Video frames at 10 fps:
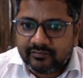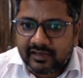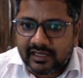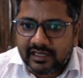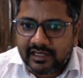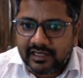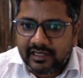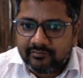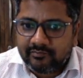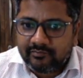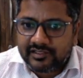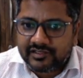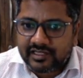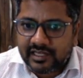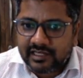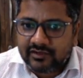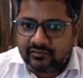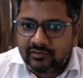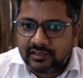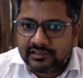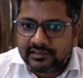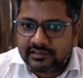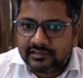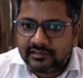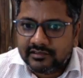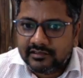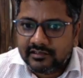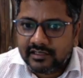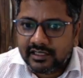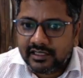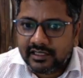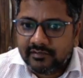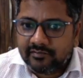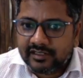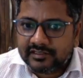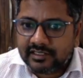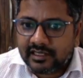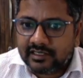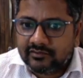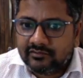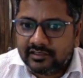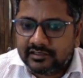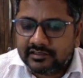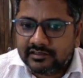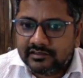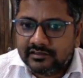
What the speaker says: Na plus aqueous, Na plus aqueous